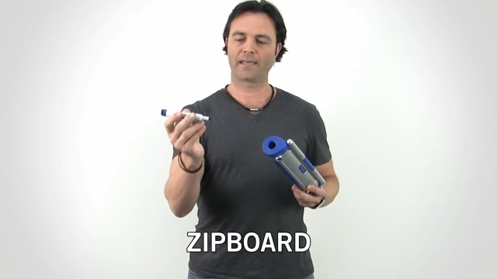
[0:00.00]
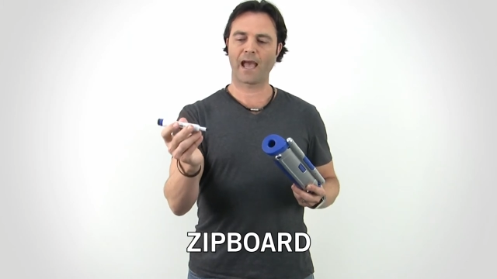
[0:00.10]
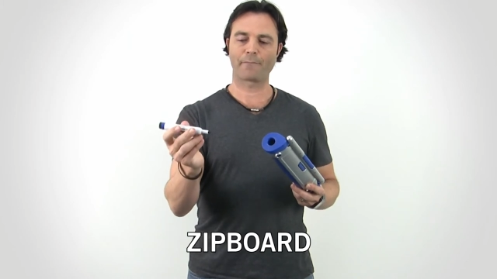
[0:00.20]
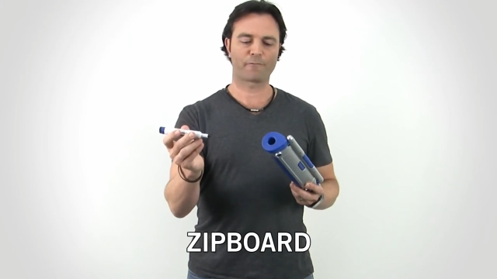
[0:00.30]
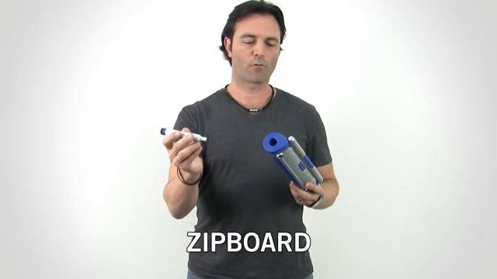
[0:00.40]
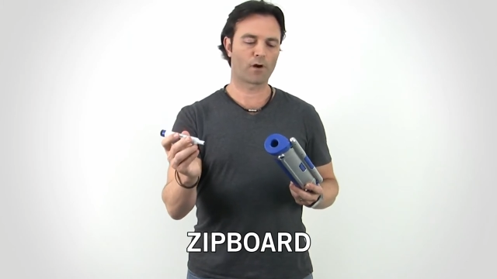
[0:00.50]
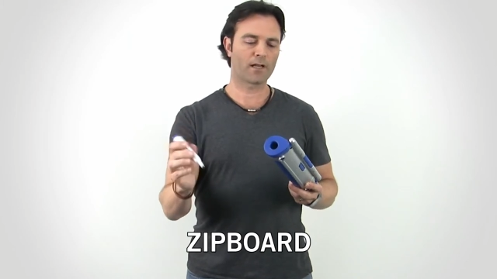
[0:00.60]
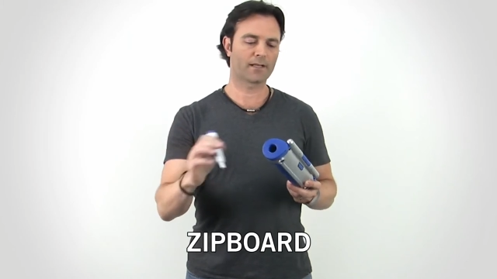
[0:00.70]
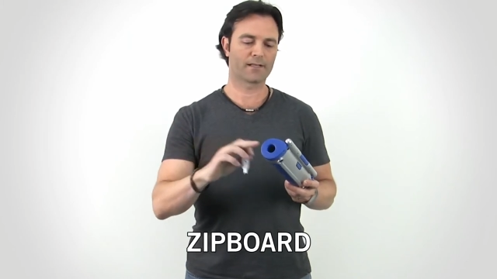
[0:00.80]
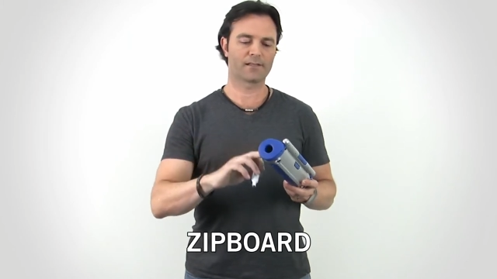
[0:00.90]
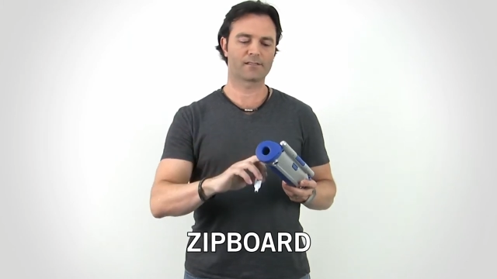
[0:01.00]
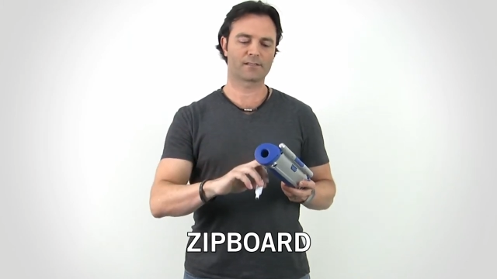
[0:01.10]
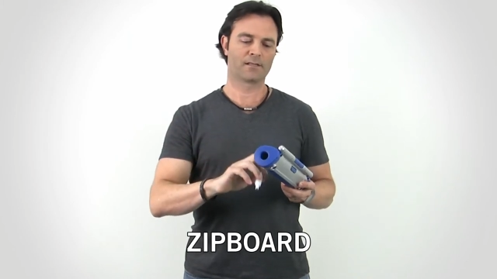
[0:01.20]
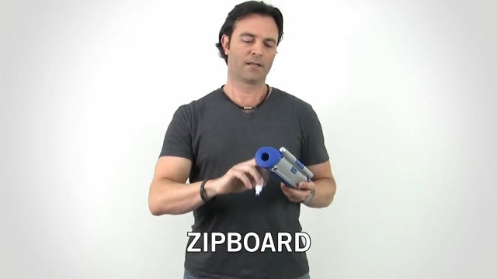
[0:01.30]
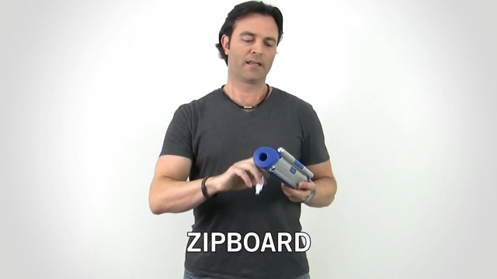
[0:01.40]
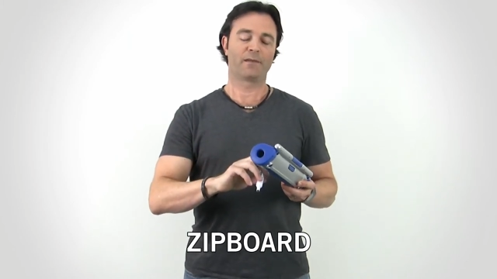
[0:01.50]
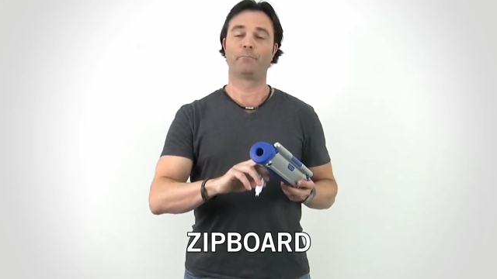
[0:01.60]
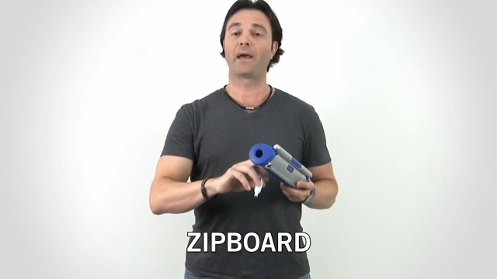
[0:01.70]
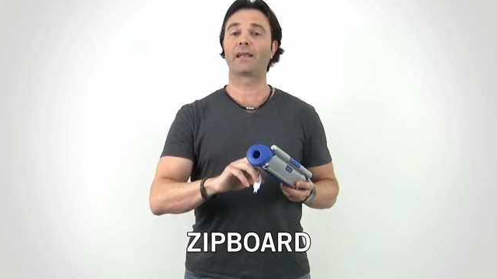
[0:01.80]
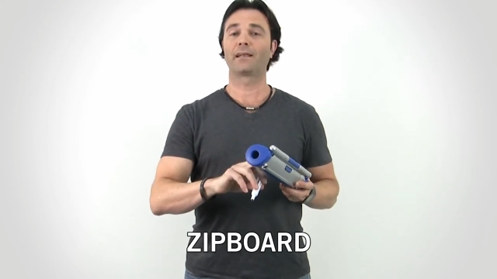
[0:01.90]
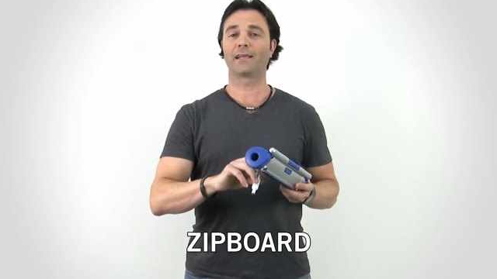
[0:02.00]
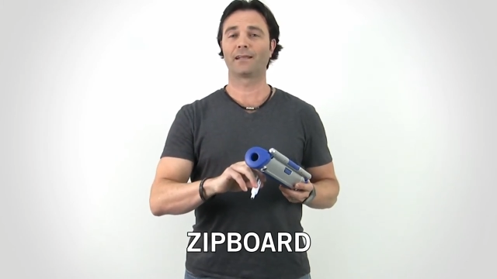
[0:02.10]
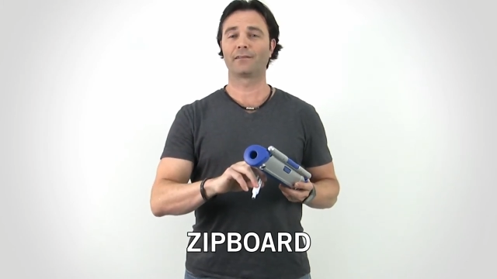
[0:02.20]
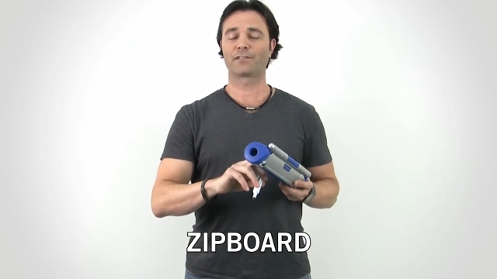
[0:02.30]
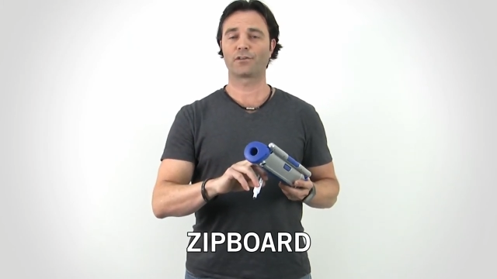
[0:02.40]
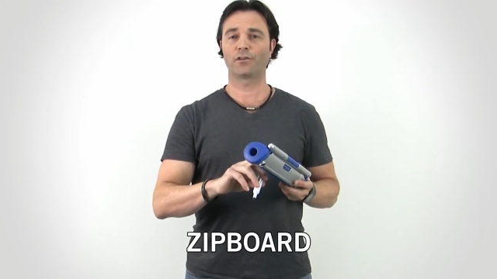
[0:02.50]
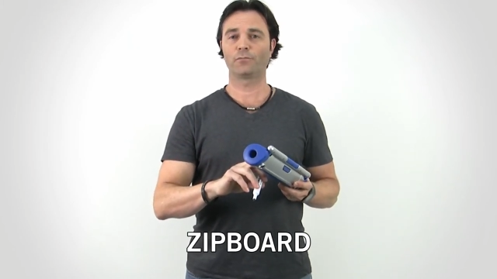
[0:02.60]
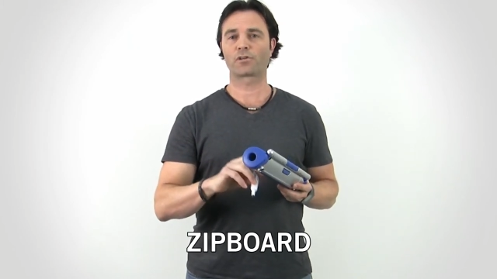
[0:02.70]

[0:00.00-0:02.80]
cap for it is embedded in the tube,